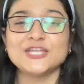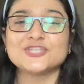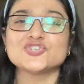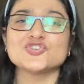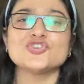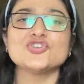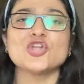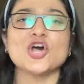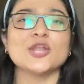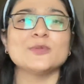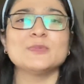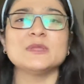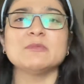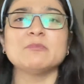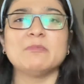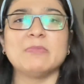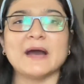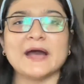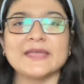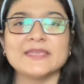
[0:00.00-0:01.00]
It should not be
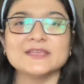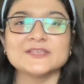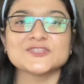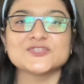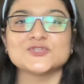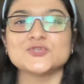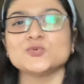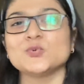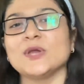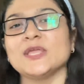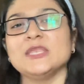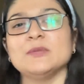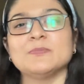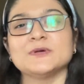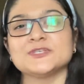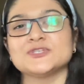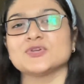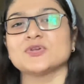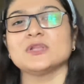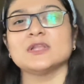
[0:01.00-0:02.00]
biased to any
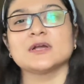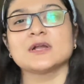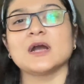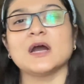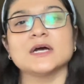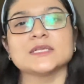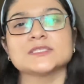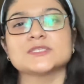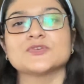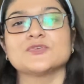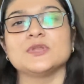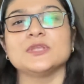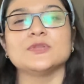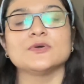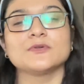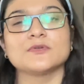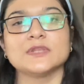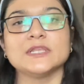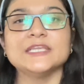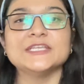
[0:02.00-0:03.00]
particular caste, creed
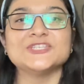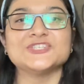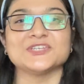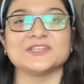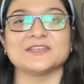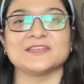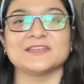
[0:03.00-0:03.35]
or religion.